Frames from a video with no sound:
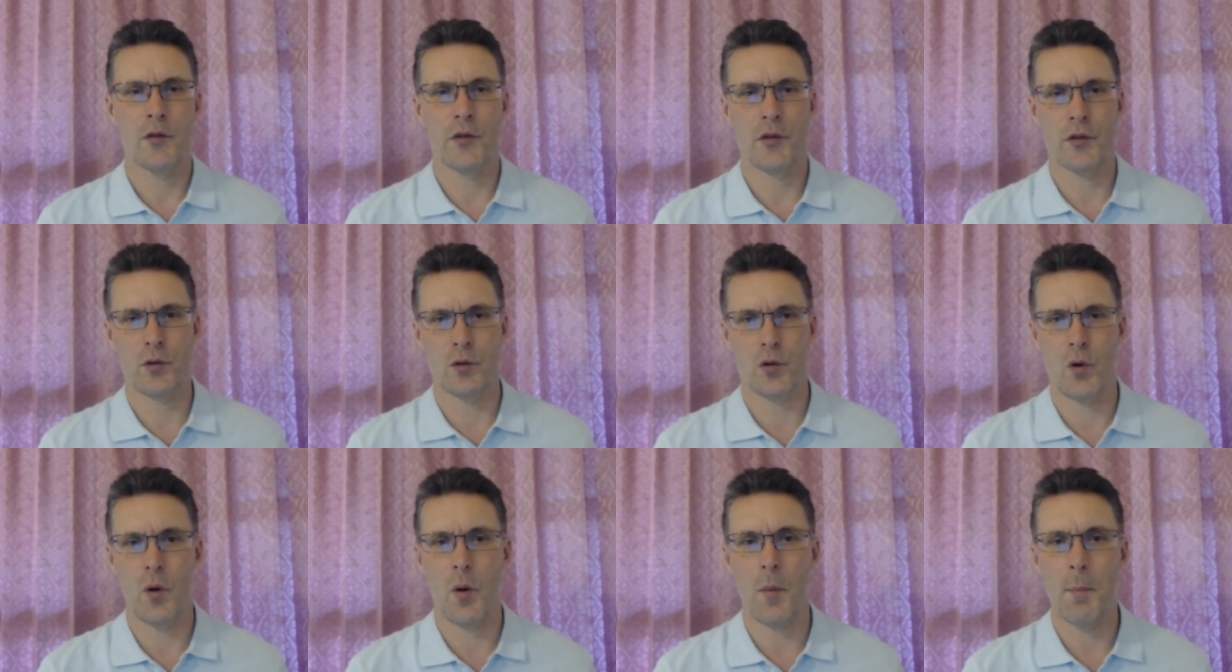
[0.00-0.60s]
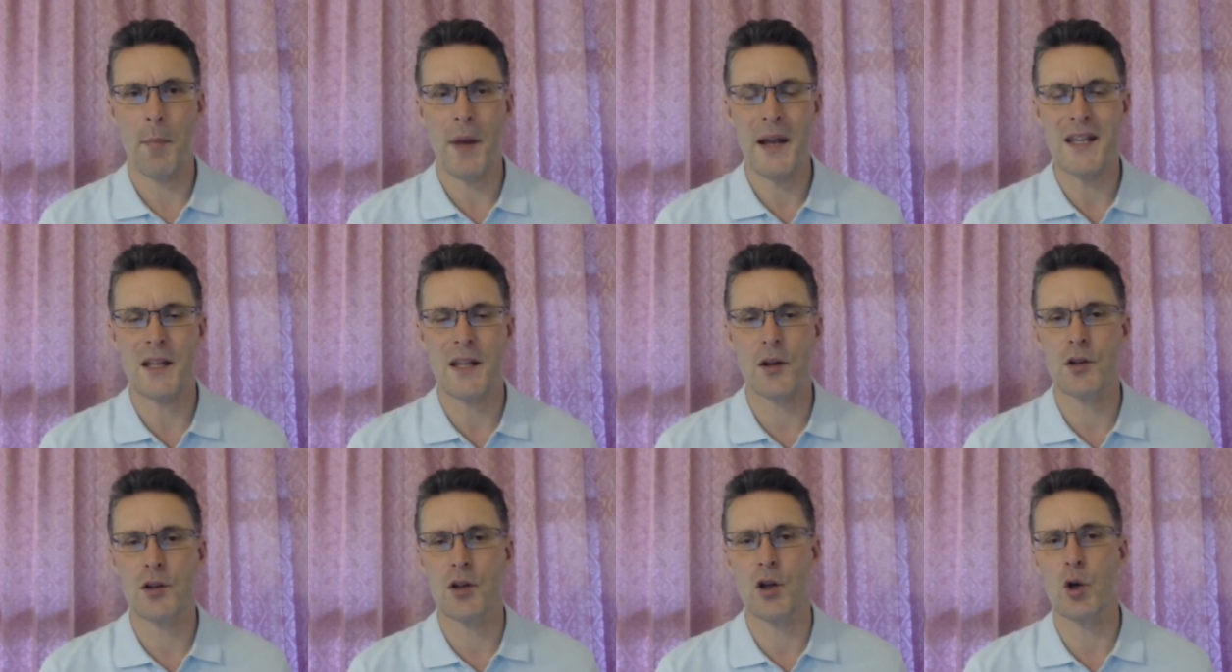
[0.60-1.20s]
to
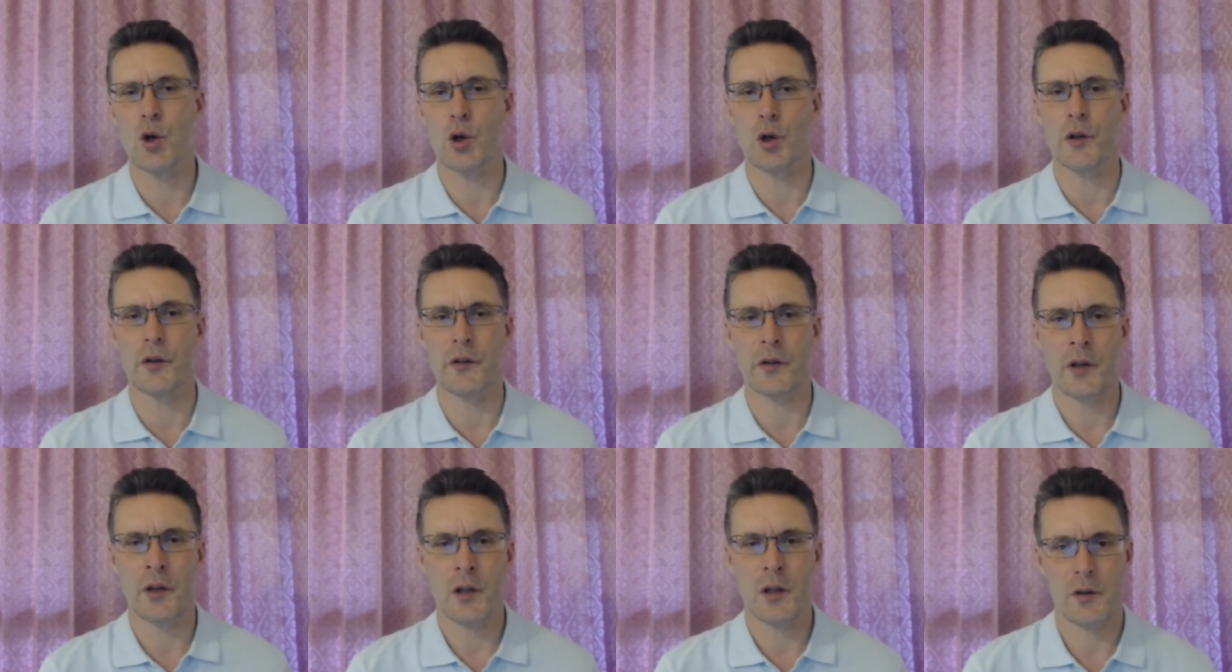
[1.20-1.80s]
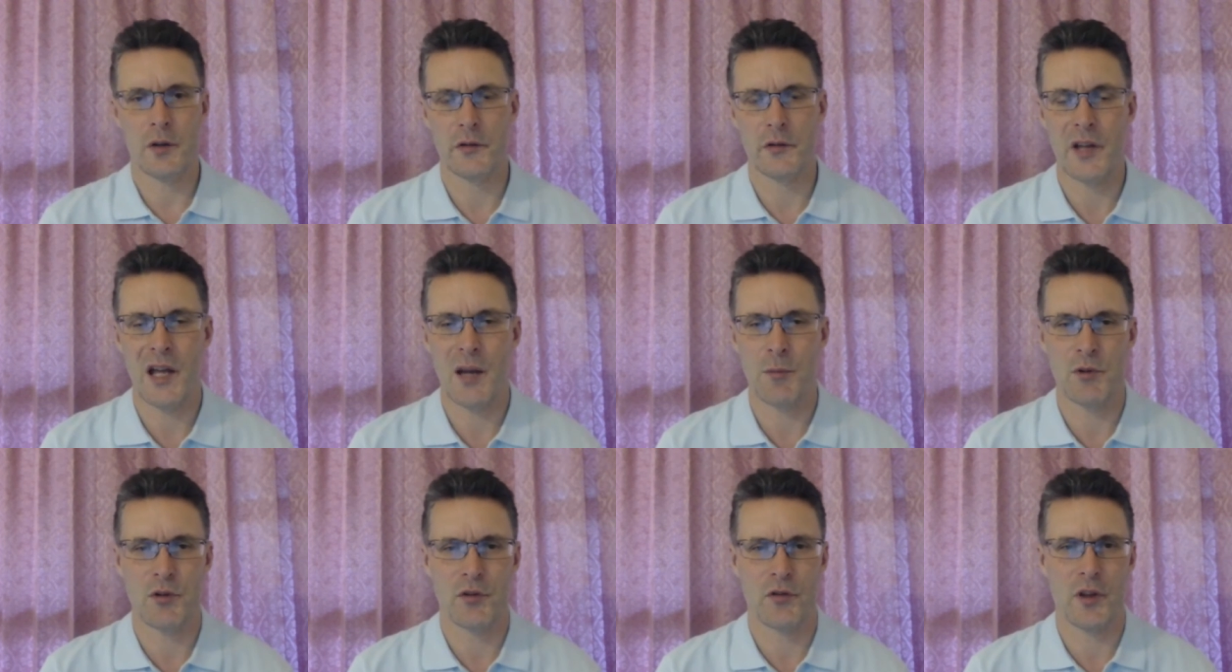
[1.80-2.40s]
make good the
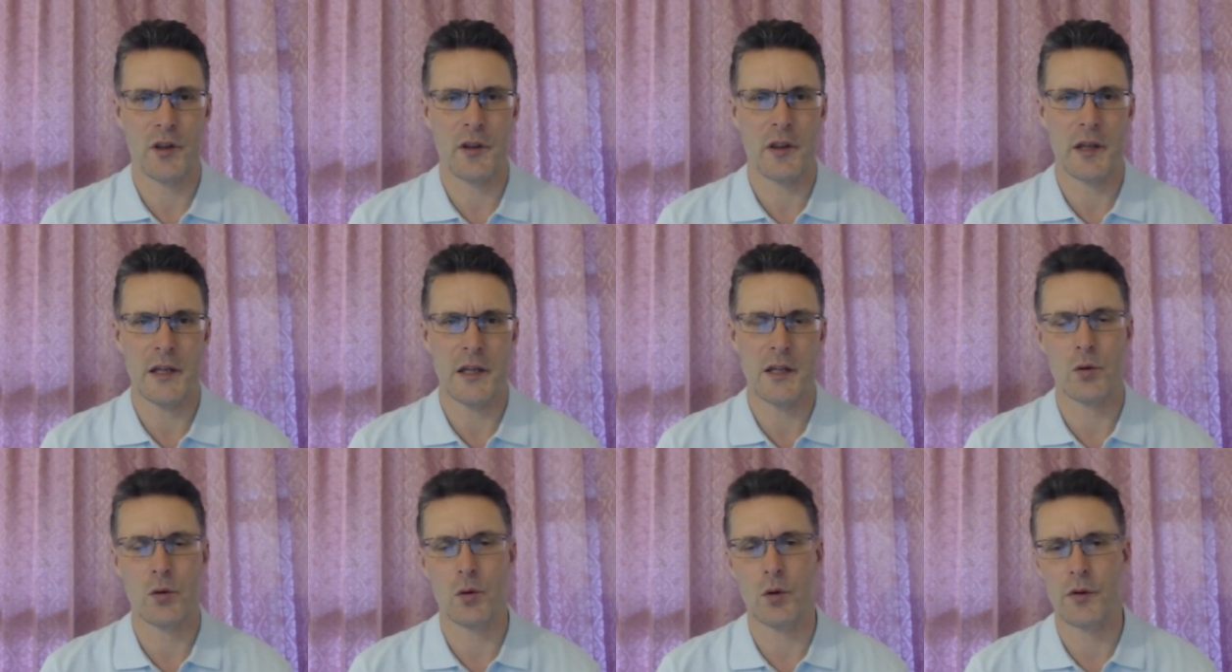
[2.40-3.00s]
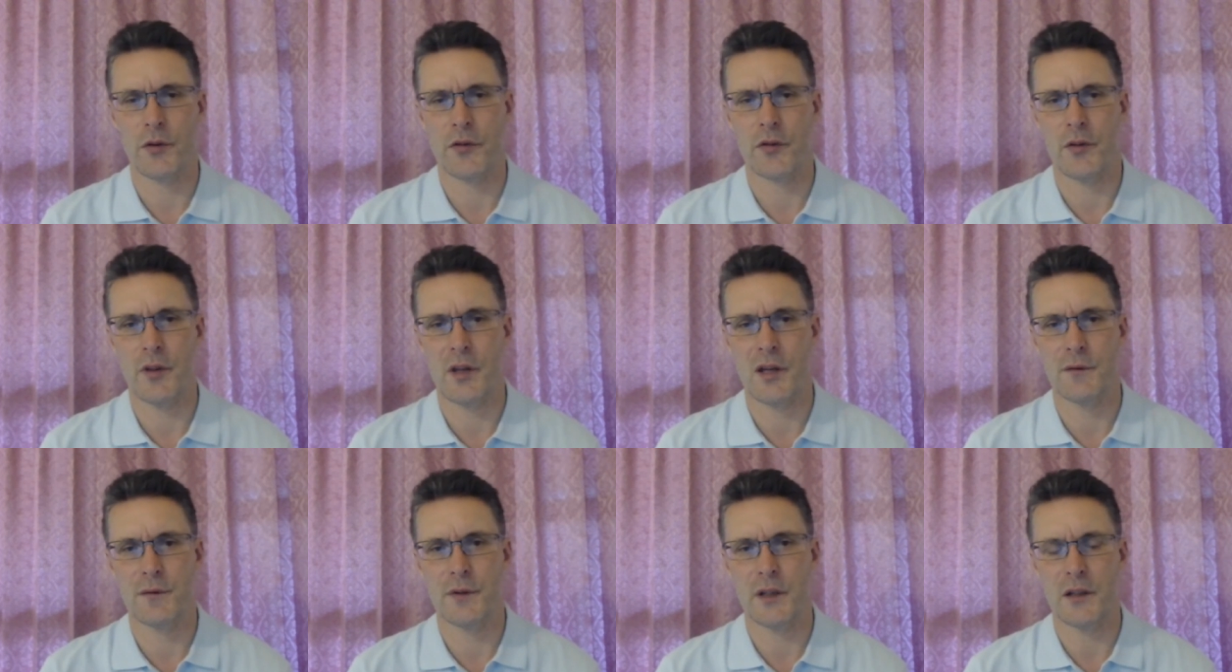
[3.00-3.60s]
damage that they cause to
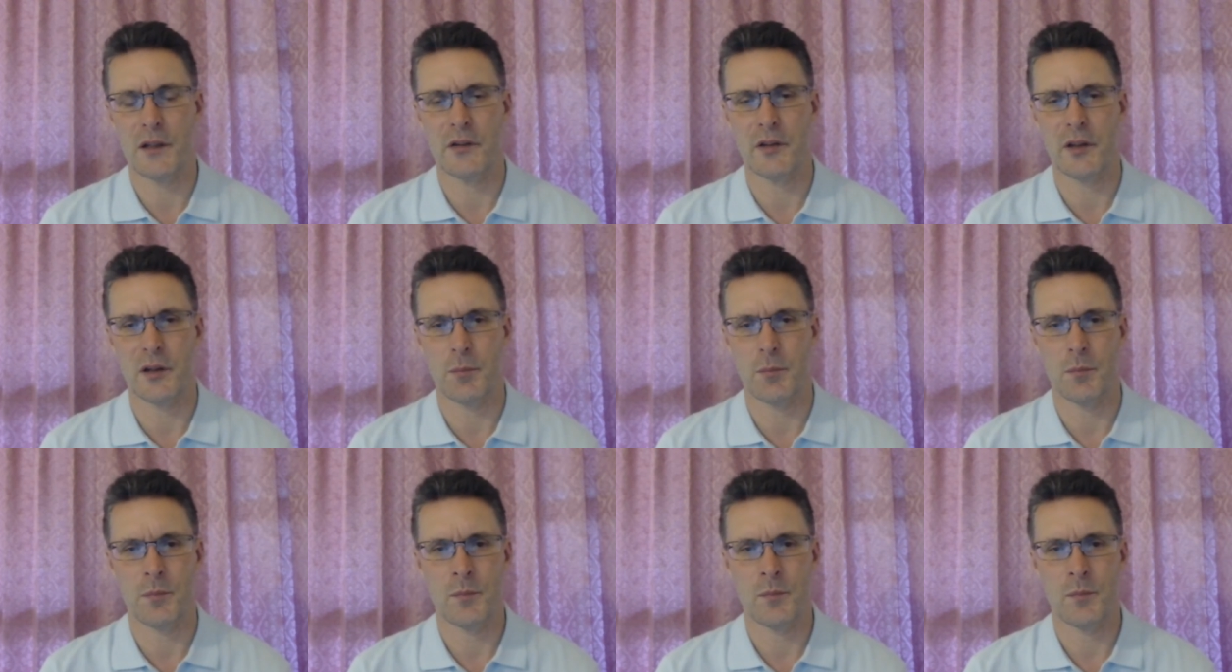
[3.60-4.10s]
their victim.